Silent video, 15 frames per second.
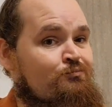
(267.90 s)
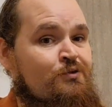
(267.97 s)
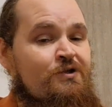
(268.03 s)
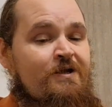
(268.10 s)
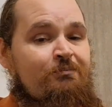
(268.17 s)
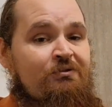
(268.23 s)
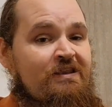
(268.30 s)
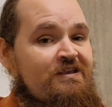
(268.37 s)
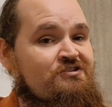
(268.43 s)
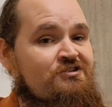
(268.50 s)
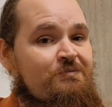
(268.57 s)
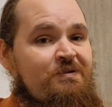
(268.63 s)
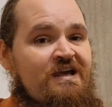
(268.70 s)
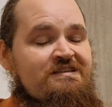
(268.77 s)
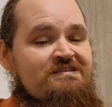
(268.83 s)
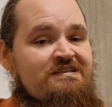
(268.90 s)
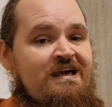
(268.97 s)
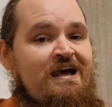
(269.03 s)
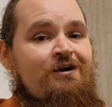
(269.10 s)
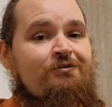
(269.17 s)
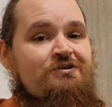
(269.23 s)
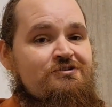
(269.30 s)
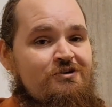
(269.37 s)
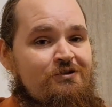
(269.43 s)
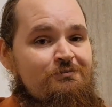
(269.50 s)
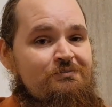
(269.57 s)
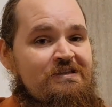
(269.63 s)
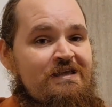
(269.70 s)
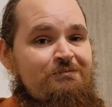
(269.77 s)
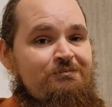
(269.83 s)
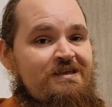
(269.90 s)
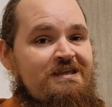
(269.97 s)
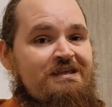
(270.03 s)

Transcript: Place your bets now and don't blame